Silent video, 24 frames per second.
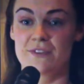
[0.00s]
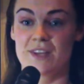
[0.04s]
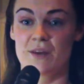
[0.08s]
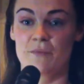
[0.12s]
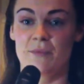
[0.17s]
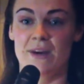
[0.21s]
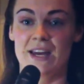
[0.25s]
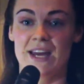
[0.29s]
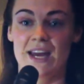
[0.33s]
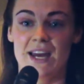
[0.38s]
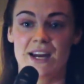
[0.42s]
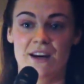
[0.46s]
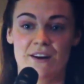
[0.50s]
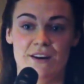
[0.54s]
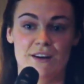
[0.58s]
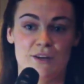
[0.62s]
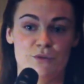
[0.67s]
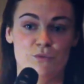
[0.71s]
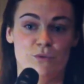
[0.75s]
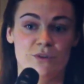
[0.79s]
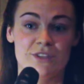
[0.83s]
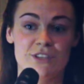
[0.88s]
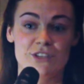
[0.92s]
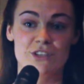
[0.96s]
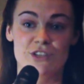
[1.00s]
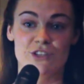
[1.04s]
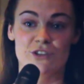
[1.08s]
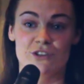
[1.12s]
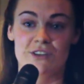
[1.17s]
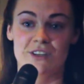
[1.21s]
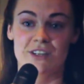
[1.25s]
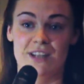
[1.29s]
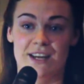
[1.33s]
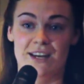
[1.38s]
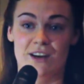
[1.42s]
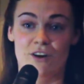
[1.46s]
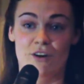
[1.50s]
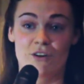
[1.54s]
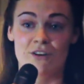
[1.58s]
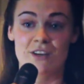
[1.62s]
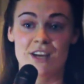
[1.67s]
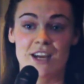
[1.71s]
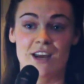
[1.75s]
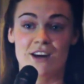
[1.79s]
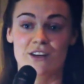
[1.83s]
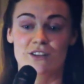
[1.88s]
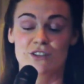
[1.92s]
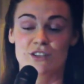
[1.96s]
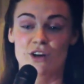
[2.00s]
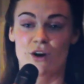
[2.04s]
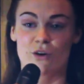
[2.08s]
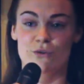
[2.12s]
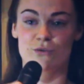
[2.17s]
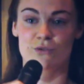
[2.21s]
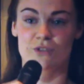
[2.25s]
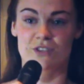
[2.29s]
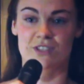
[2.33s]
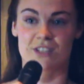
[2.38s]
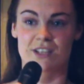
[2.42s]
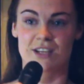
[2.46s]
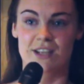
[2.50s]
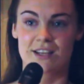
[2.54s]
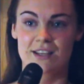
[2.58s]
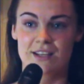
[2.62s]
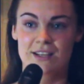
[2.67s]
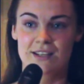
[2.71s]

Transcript: that my hair had once shone like honey on toast,